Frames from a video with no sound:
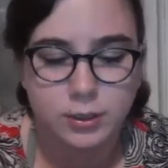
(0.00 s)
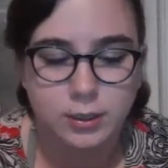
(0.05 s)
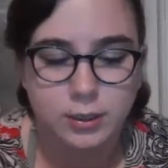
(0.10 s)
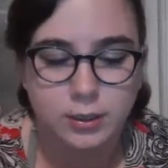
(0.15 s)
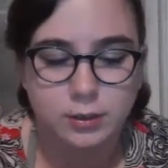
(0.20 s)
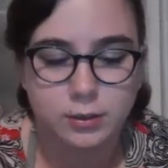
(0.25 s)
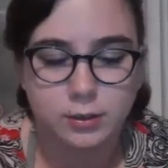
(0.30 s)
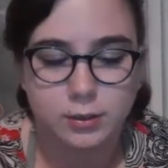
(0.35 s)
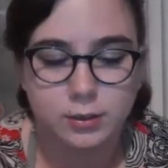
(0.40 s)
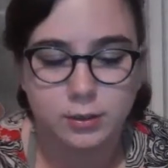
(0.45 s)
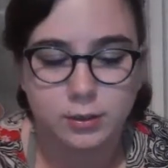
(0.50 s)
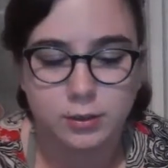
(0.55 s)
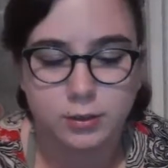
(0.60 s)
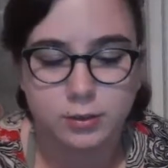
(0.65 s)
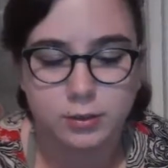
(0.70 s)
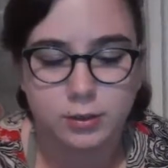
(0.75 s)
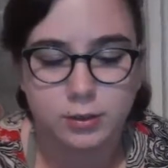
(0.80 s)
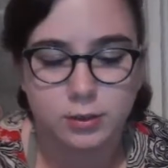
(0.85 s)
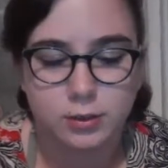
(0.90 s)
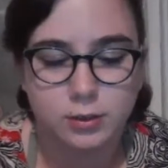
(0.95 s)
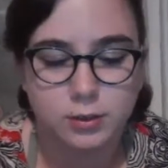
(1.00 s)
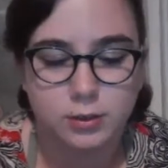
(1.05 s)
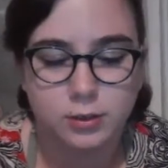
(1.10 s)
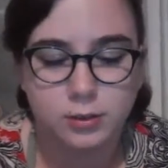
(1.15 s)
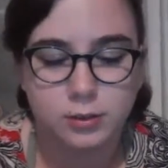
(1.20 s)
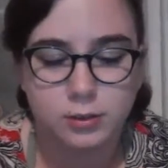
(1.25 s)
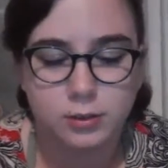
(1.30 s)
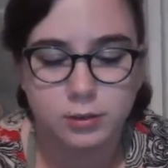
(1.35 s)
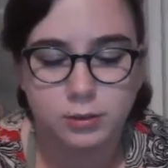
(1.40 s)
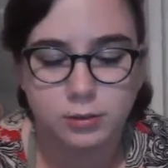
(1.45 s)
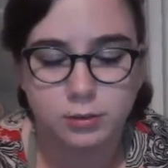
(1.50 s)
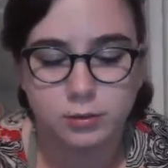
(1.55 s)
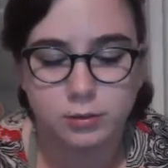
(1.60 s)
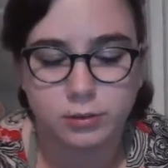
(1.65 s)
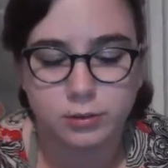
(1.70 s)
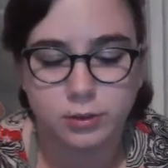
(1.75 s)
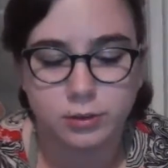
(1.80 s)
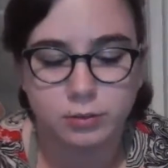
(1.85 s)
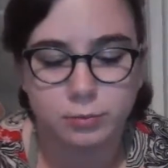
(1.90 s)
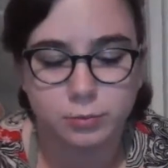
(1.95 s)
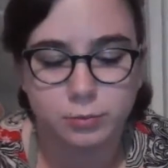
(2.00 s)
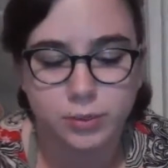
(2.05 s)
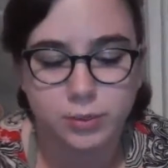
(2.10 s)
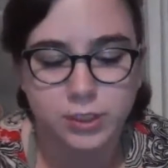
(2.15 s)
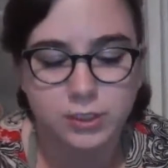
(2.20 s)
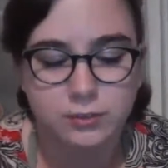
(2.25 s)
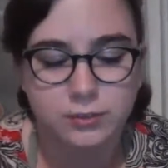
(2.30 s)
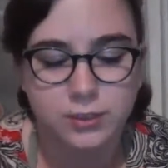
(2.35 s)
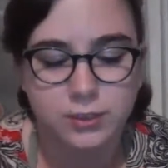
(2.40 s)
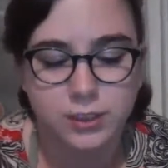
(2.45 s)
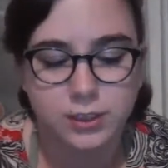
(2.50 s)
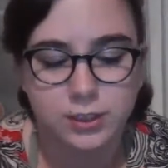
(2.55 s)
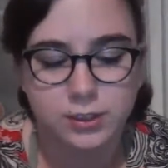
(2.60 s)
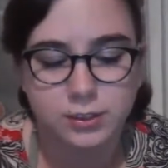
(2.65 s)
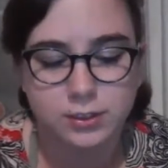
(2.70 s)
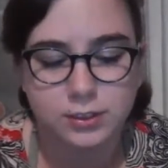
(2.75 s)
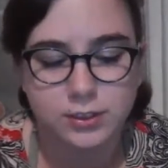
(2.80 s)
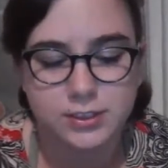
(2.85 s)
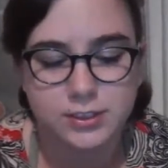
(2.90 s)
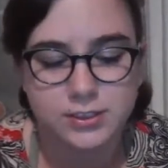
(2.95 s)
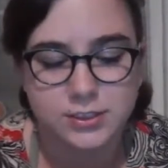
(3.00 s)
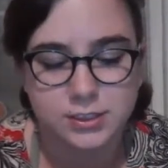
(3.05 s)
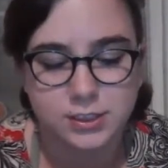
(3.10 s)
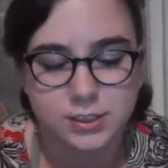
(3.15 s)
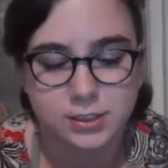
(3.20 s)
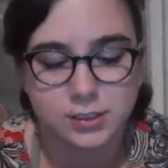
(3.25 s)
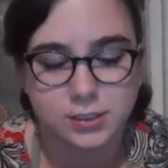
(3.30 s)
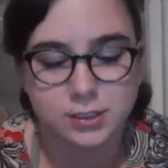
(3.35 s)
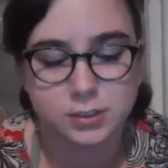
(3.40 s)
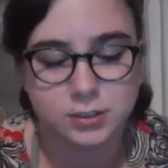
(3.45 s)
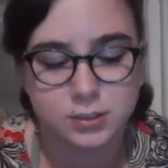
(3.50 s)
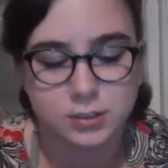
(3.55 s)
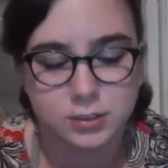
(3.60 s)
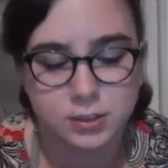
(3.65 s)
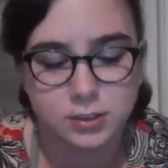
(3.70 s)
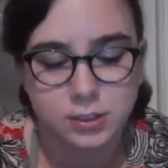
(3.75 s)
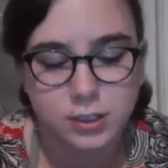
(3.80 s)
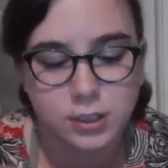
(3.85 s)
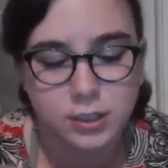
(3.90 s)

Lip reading: And then you're going to weave in this end